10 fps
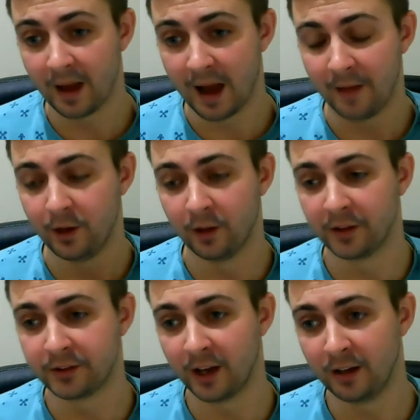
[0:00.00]
at the other
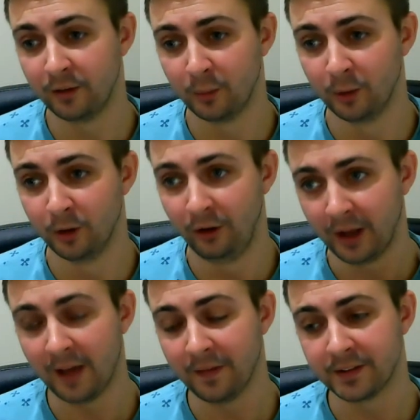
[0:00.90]
side of the
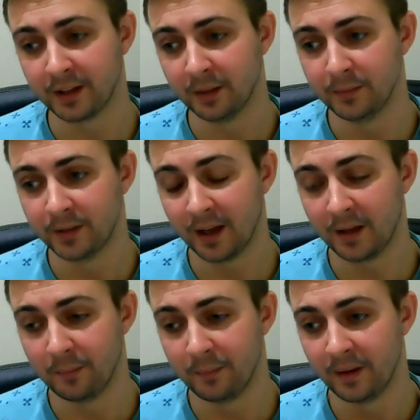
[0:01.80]
world at the same time.